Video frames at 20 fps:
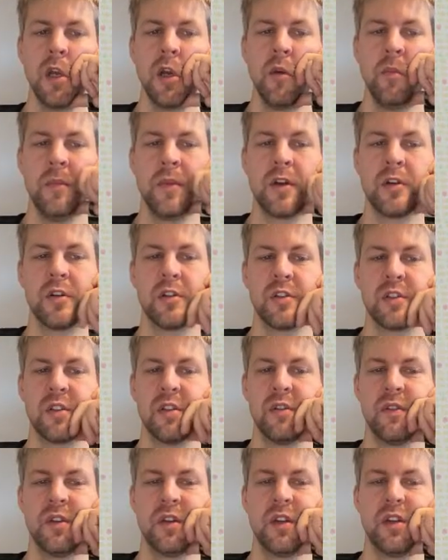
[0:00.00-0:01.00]
Because
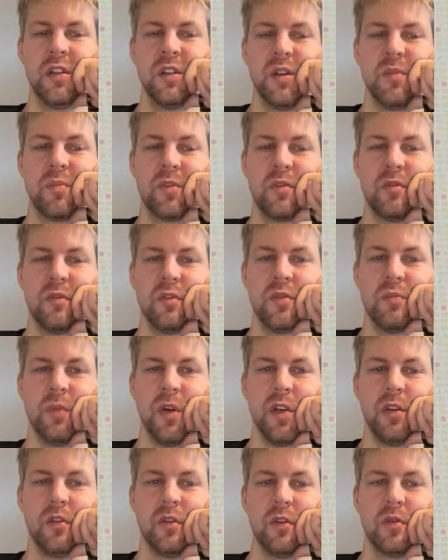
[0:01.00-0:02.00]
the greedy approach
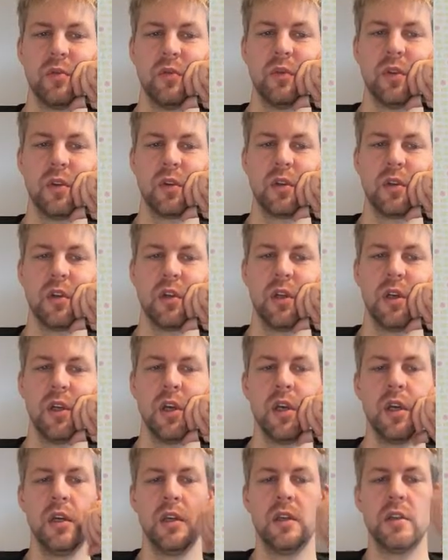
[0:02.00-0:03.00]
might not work.
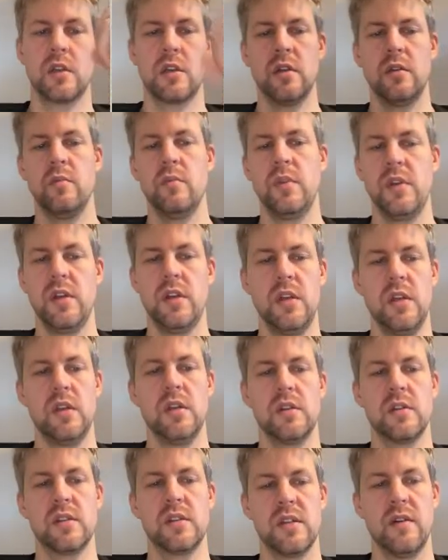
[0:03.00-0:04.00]
It can be
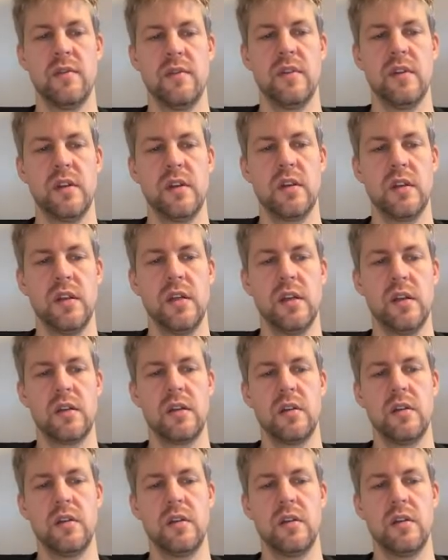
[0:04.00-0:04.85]
something like